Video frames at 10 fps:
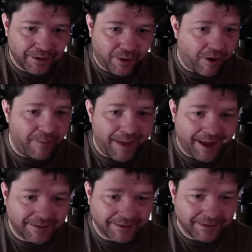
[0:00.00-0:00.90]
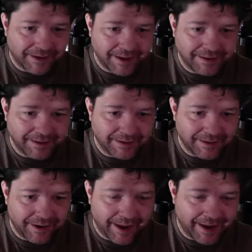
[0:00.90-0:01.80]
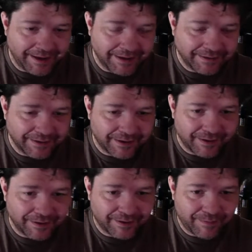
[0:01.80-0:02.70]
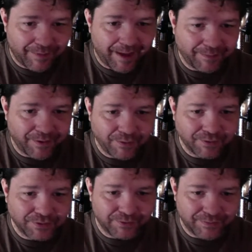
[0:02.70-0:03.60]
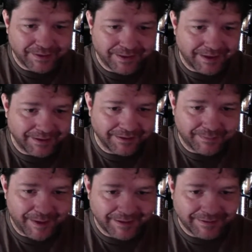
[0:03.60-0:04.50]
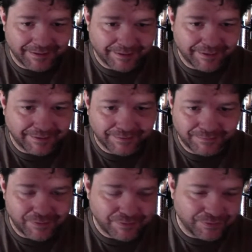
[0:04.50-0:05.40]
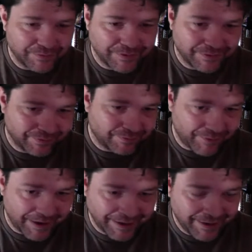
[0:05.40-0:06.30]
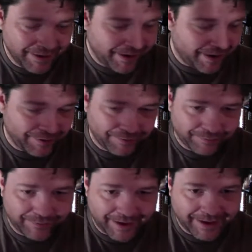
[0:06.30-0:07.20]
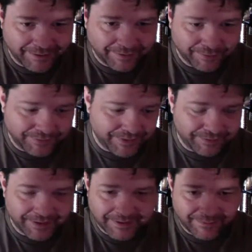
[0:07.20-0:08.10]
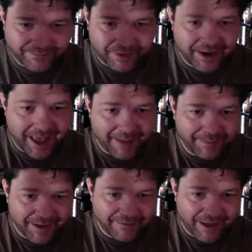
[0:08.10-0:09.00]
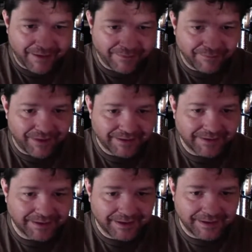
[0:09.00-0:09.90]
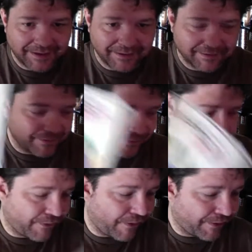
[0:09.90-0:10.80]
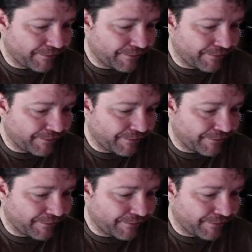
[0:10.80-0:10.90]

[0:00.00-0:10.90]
callbacks to 1980s pop culture, but set in space in the distant future, this is a great little series. I'm very happy I've invested into this so far.